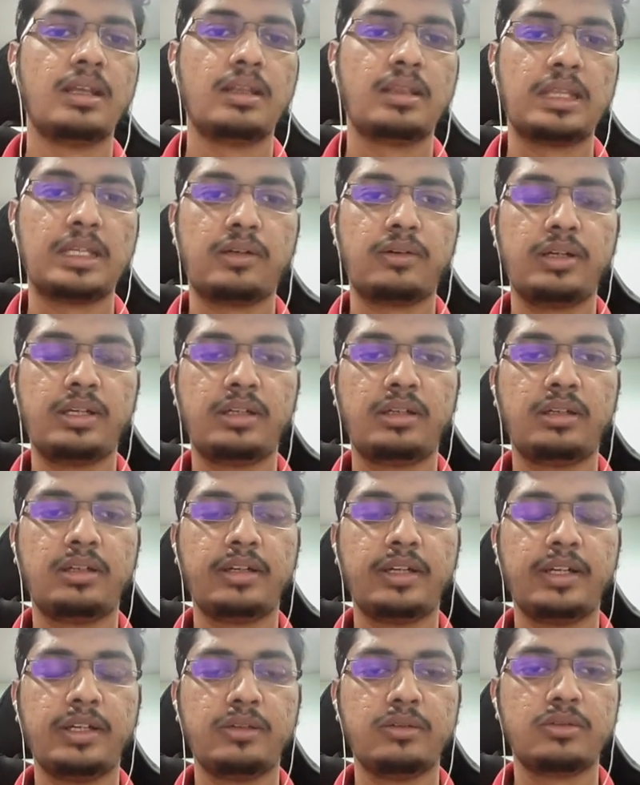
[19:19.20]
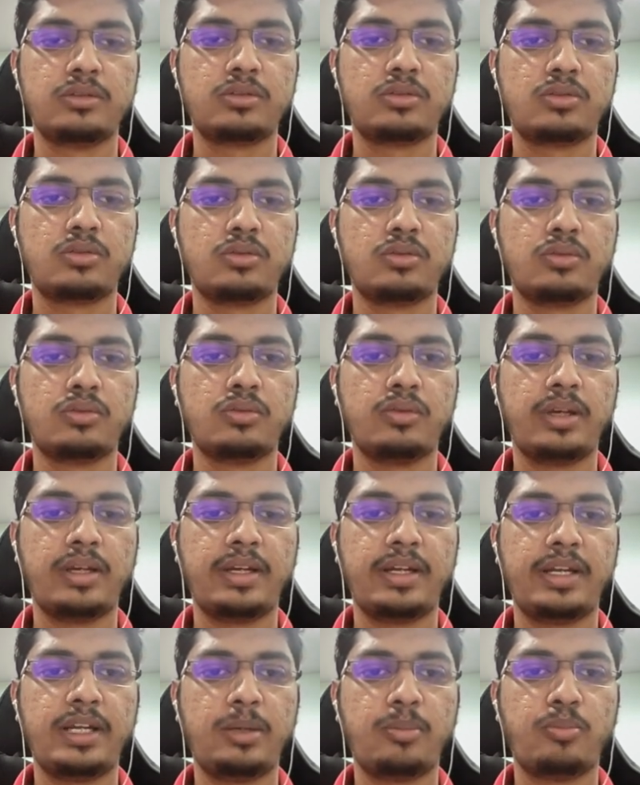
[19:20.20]
Now it reduced to
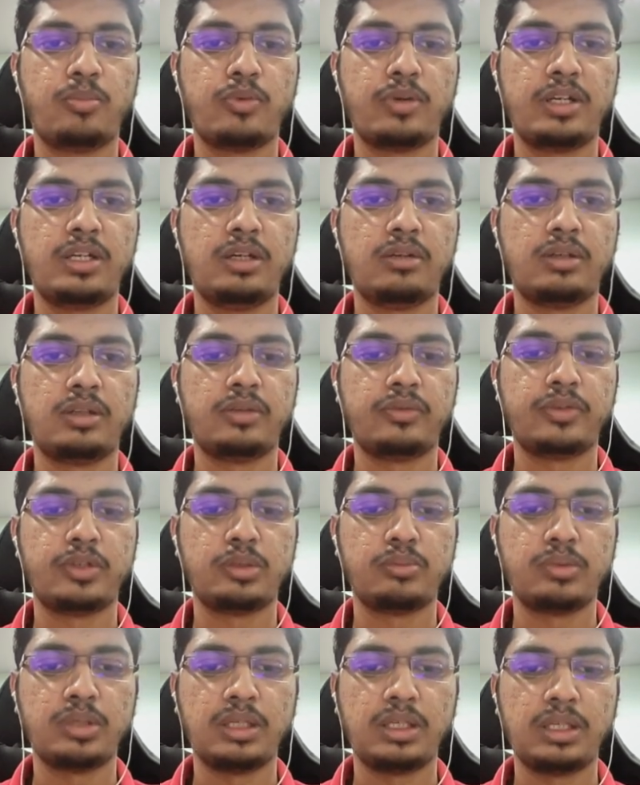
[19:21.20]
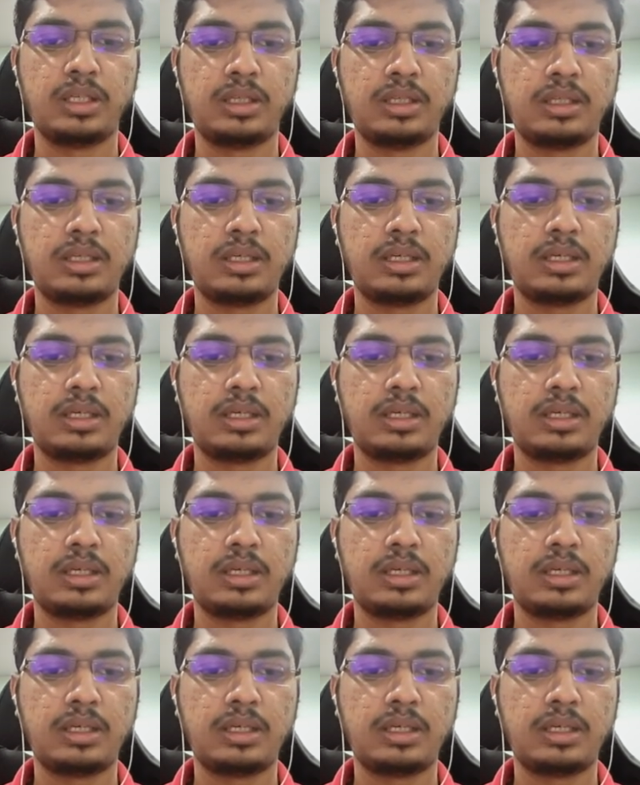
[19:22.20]
8.15 million,